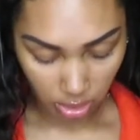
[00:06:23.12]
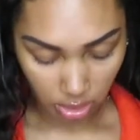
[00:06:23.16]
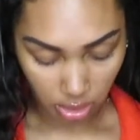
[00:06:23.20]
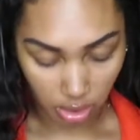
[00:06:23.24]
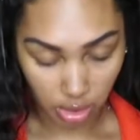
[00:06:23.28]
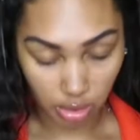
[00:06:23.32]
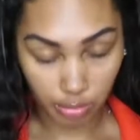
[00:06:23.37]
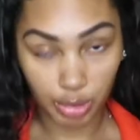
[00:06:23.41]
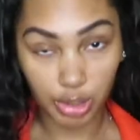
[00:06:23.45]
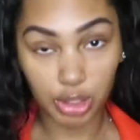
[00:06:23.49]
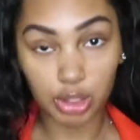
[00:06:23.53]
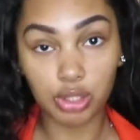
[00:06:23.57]
and
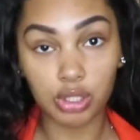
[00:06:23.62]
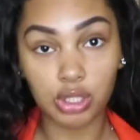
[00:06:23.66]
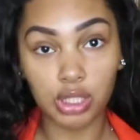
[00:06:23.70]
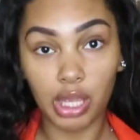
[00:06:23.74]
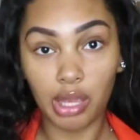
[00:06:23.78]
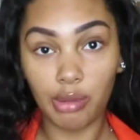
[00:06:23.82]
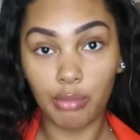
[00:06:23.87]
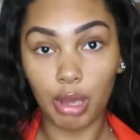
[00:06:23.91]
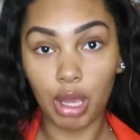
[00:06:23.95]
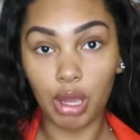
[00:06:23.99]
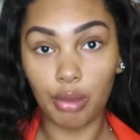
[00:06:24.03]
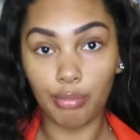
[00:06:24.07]
the pictures
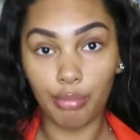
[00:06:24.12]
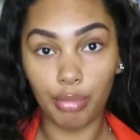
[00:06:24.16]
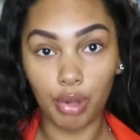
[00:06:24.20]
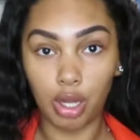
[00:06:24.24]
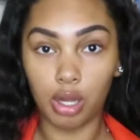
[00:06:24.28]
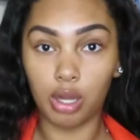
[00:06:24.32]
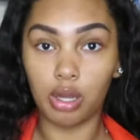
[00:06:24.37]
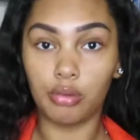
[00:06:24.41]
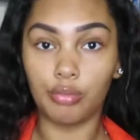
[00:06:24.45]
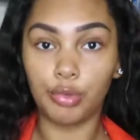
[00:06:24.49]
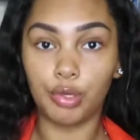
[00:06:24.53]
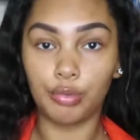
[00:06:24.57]
came out
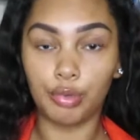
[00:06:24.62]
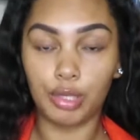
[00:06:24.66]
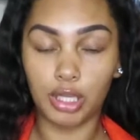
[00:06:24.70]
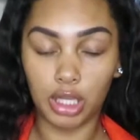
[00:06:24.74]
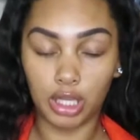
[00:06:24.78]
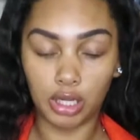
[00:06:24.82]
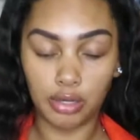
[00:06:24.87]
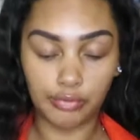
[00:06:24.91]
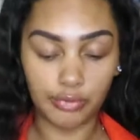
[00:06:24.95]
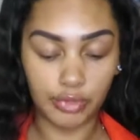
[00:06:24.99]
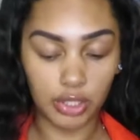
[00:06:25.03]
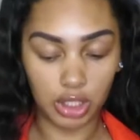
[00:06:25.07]
bomb. Oh my
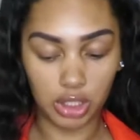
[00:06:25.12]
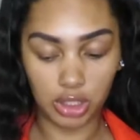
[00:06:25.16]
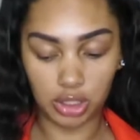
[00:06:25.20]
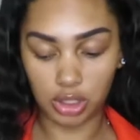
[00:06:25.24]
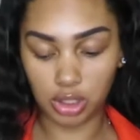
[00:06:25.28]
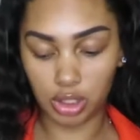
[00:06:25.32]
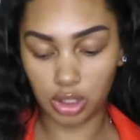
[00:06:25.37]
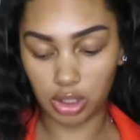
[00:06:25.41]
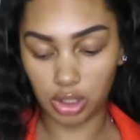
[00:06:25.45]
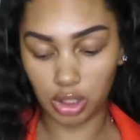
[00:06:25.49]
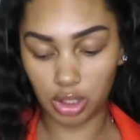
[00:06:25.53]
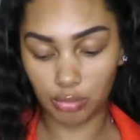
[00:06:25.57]
god, I'm gonna
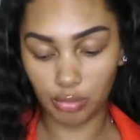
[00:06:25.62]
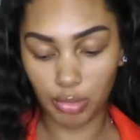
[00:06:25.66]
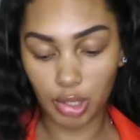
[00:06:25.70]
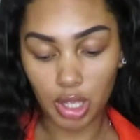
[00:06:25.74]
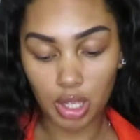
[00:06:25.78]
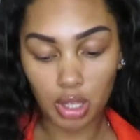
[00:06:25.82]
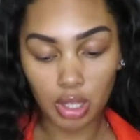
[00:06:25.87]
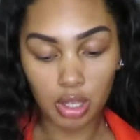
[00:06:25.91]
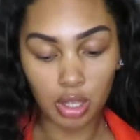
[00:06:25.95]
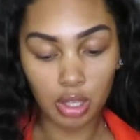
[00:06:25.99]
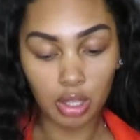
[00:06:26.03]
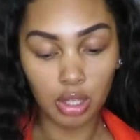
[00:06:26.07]
insert them.
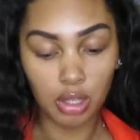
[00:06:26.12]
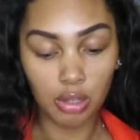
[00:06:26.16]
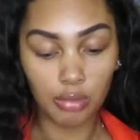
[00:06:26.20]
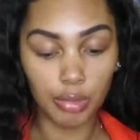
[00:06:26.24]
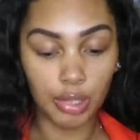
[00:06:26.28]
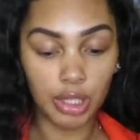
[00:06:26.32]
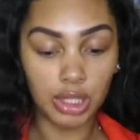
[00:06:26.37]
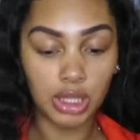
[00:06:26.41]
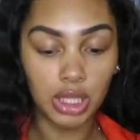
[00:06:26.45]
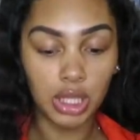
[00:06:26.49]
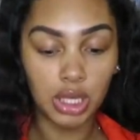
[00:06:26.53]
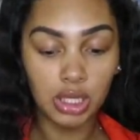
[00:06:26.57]

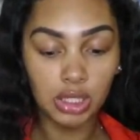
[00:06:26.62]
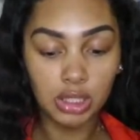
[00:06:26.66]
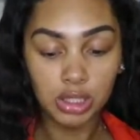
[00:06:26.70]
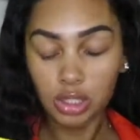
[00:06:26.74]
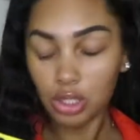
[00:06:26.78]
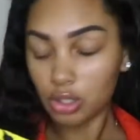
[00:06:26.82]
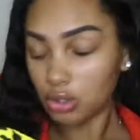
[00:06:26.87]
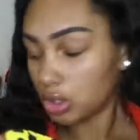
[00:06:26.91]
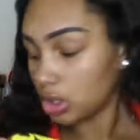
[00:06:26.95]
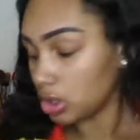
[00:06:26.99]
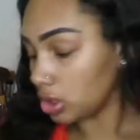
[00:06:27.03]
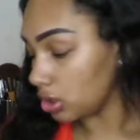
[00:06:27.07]
But they are
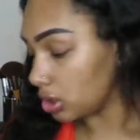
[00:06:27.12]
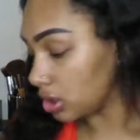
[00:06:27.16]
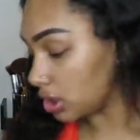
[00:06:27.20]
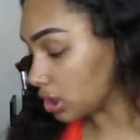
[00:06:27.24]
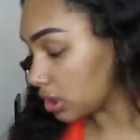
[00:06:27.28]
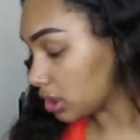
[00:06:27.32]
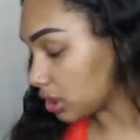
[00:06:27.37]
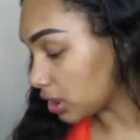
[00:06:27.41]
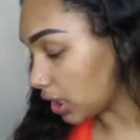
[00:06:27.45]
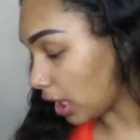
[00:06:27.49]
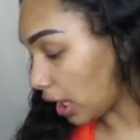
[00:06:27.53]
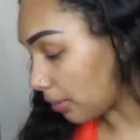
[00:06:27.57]
so cute.
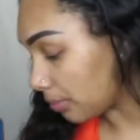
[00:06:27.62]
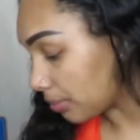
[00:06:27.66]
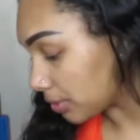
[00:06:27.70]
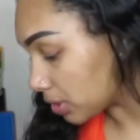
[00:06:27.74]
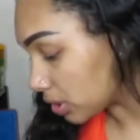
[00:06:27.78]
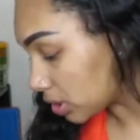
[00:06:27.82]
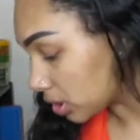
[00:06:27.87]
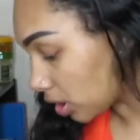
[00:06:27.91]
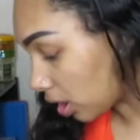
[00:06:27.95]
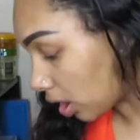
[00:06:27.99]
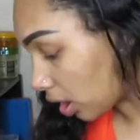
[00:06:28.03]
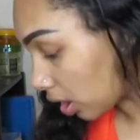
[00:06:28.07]
This top
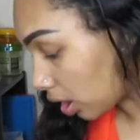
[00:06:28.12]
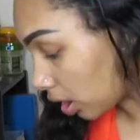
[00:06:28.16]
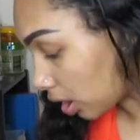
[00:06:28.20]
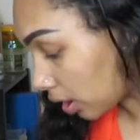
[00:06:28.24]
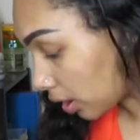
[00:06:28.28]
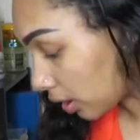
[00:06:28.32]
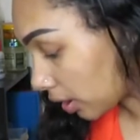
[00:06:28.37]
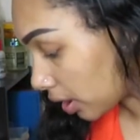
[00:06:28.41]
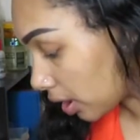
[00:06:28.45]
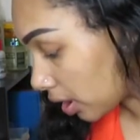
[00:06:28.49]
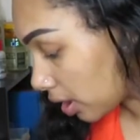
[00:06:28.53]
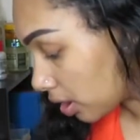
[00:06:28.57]
is
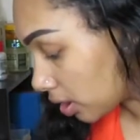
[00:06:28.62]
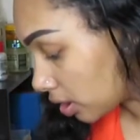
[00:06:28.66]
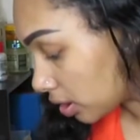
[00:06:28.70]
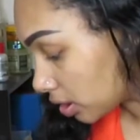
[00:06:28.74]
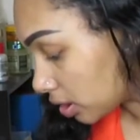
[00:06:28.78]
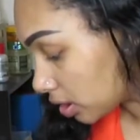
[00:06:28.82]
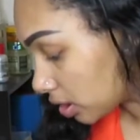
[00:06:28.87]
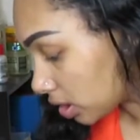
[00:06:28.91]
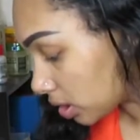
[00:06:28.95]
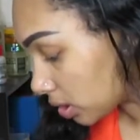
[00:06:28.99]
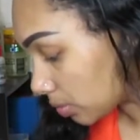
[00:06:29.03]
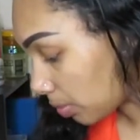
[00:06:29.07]
called
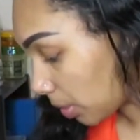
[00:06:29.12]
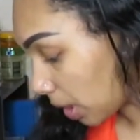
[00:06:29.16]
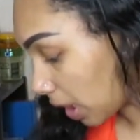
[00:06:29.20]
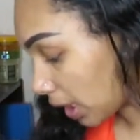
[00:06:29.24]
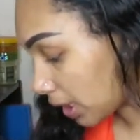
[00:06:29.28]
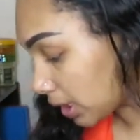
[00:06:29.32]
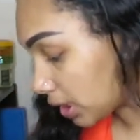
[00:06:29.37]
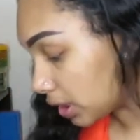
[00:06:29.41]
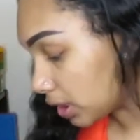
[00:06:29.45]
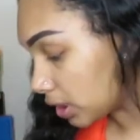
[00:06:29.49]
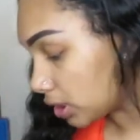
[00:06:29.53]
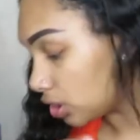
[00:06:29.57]

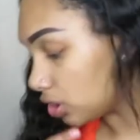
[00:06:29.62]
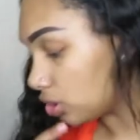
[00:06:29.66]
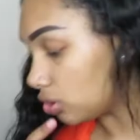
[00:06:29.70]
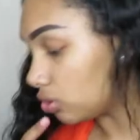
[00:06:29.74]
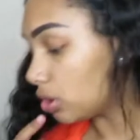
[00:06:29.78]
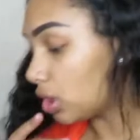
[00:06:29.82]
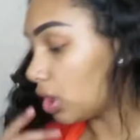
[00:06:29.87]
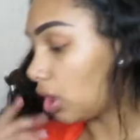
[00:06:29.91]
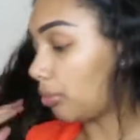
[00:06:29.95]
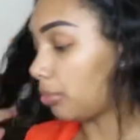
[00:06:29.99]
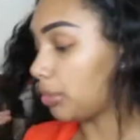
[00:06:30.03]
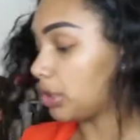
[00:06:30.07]
Spotted You
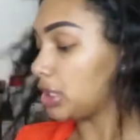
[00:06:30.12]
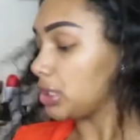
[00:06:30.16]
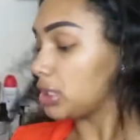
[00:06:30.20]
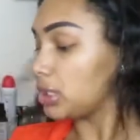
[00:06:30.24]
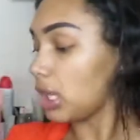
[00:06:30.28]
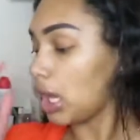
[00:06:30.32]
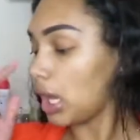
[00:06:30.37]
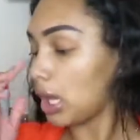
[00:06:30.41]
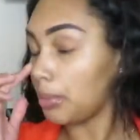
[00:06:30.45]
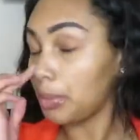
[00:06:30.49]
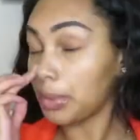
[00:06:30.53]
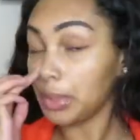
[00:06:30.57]
Coming
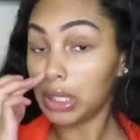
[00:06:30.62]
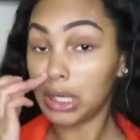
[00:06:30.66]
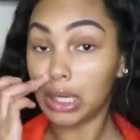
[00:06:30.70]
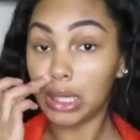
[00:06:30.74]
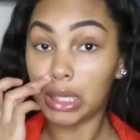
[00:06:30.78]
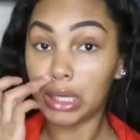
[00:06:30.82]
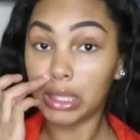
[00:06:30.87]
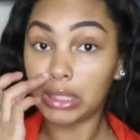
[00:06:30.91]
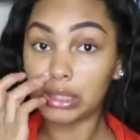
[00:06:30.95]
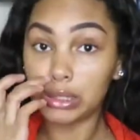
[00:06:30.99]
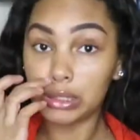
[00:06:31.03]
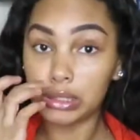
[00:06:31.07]
Top, and I
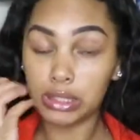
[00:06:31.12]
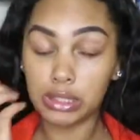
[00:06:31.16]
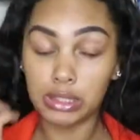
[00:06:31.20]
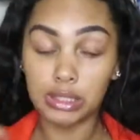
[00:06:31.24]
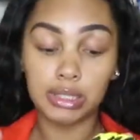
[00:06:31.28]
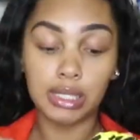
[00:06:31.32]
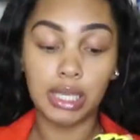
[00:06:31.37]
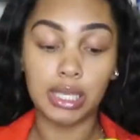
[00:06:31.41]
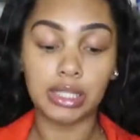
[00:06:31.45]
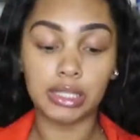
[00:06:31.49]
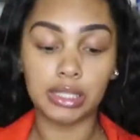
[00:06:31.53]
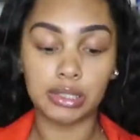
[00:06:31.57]
got this in a
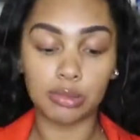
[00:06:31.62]
size